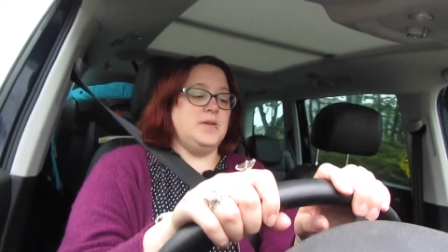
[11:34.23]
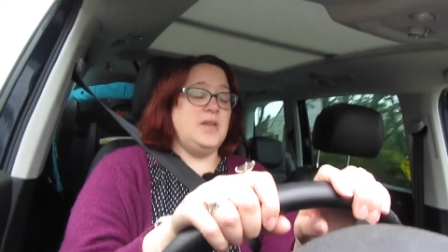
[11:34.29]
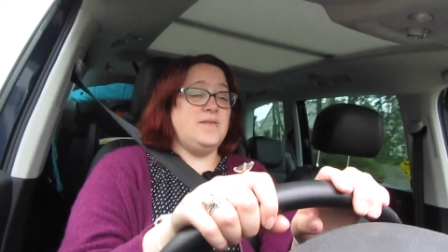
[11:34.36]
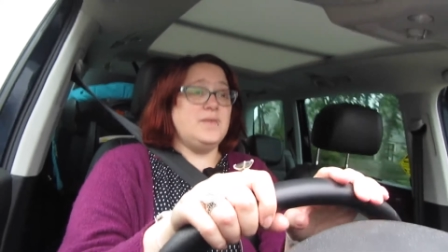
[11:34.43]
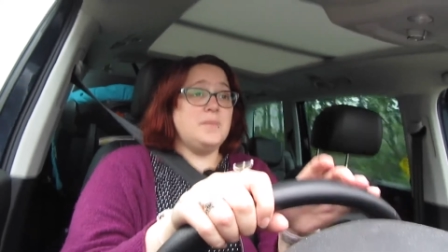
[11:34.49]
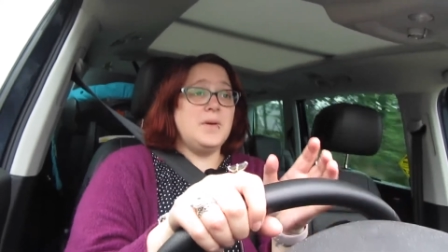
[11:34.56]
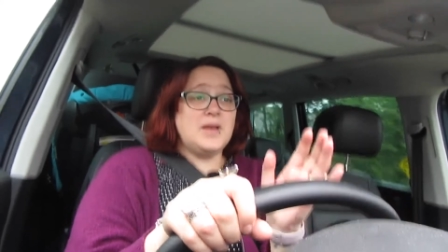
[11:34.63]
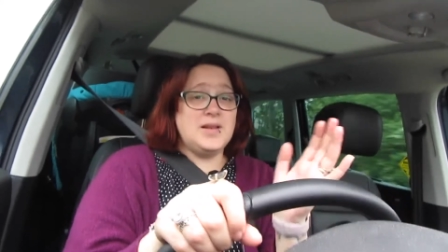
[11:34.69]

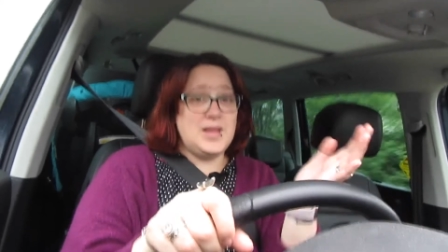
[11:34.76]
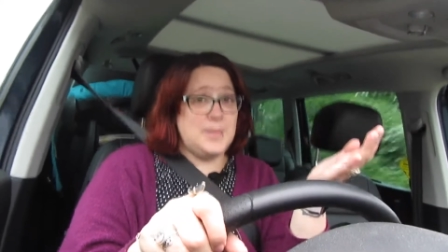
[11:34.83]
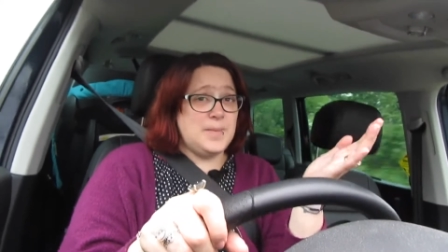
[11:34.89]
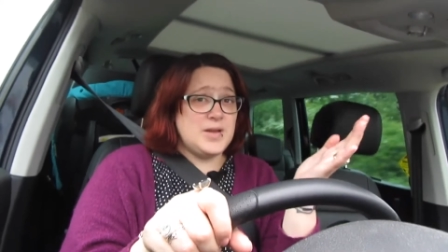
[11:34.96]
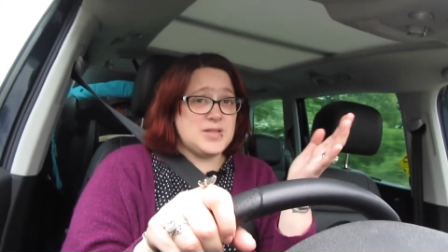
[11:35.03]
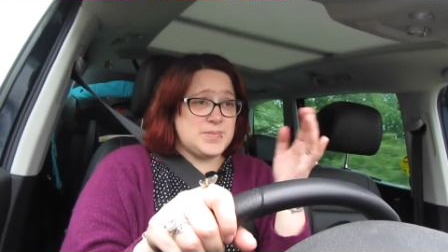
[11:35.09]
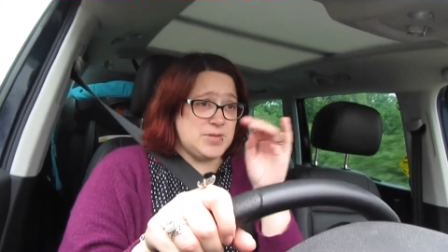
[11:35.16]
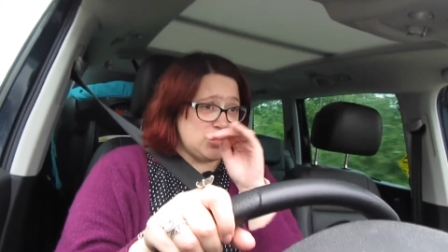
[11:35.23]
Even when like
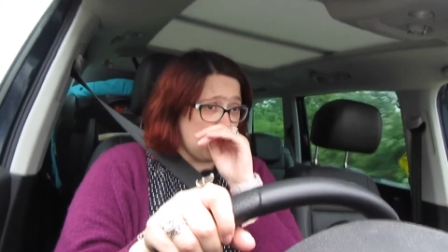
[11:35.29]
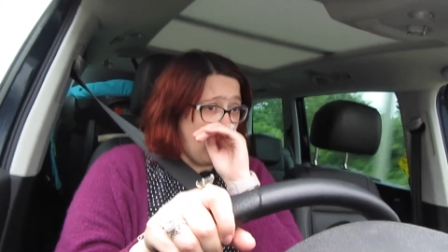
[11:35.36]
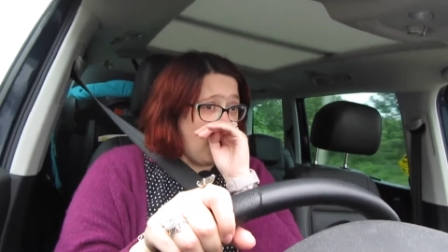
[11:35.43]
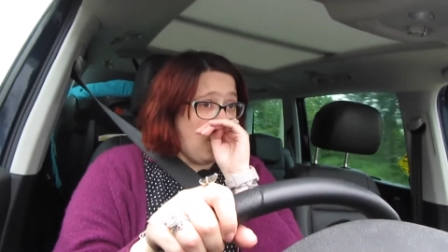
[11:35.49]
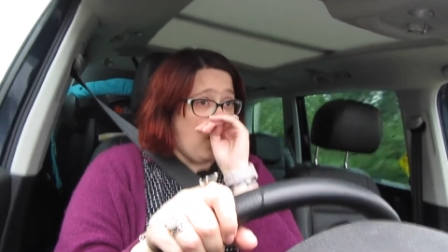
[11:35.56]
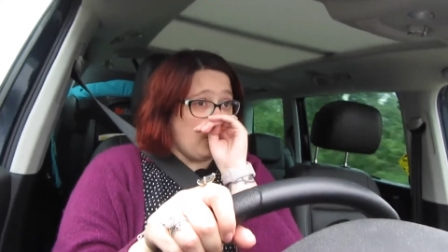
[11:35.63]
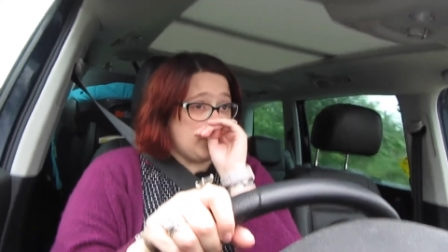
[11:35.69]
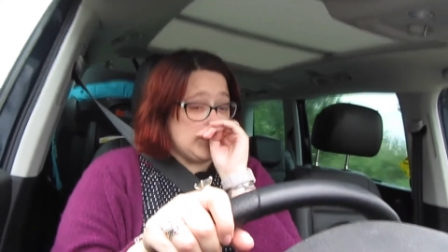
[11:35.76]
my husband's not
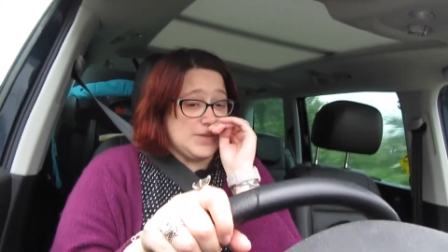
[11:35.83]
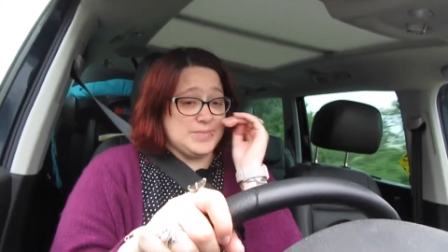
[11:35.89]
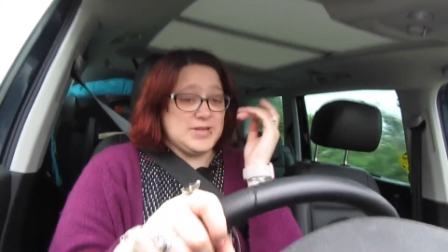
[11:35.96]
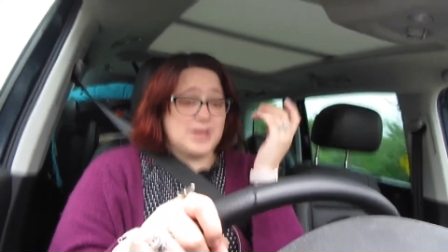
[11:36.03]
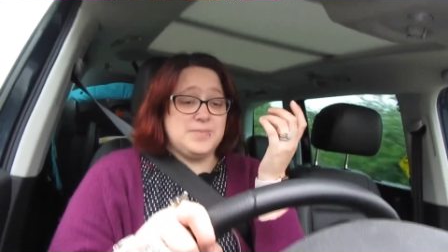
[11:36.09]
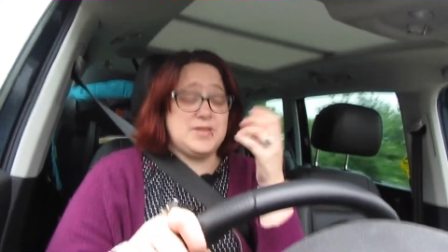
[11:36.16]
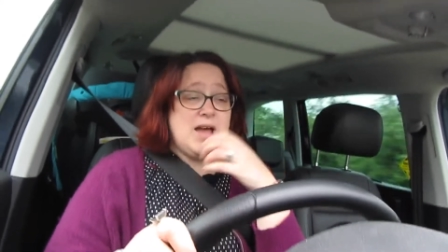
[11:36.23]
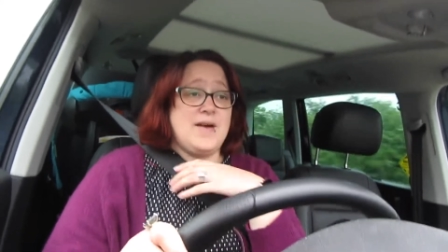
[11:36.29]
off,
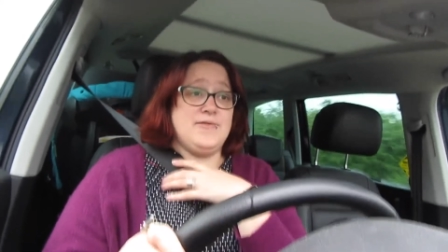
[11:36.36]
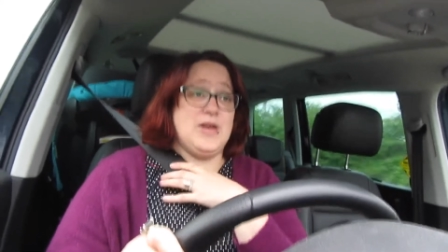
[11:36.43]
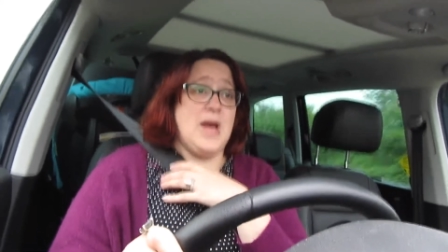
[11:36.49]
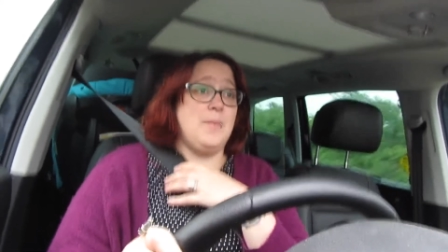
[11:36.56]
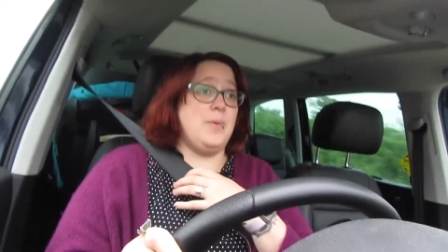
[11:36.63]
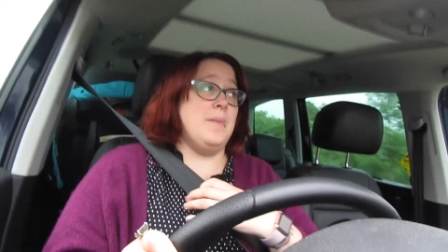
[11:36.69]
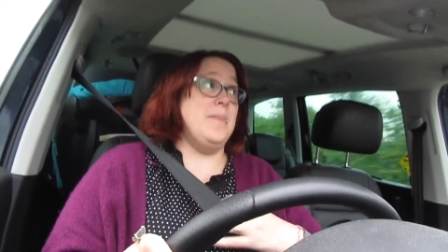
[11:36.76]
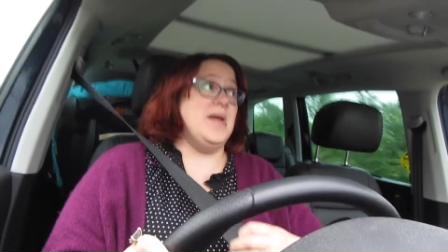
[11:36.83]
sometimes I have a
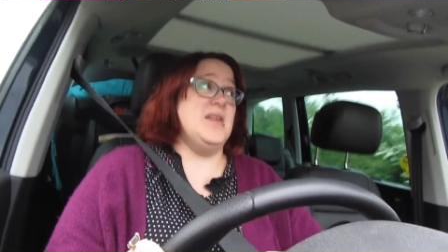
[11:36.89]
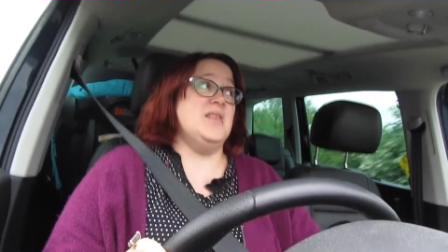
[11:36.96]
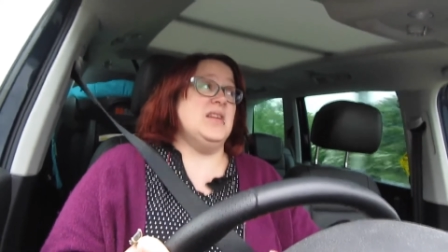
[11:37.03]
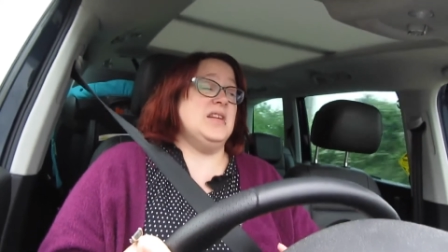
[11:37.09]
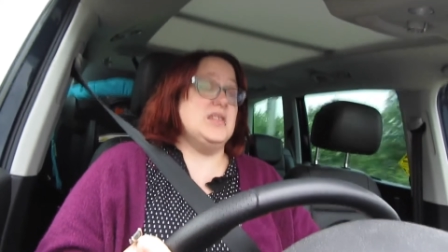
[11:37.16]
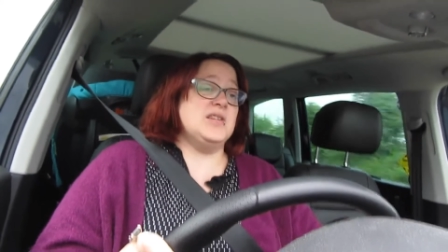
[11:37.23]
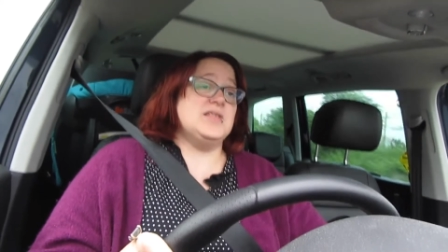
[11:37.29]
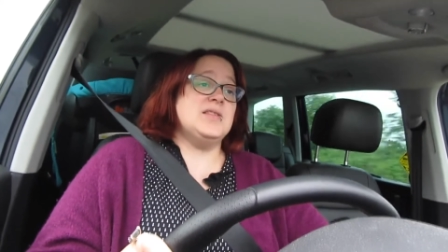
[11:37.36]
nap when
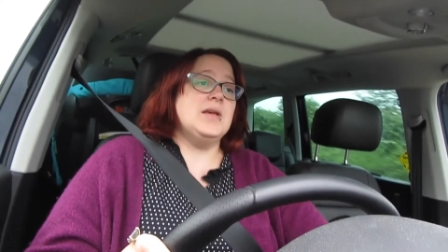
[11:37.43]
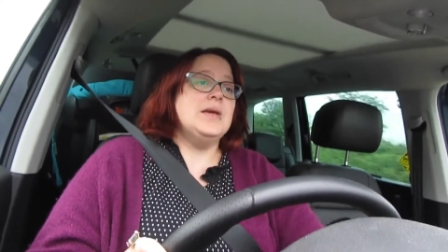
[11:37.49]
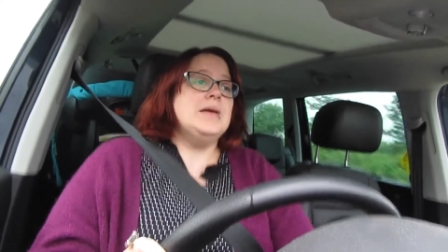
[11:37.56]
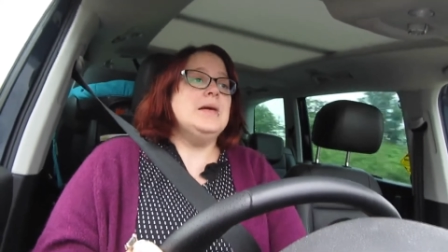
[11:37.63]
Benedict does.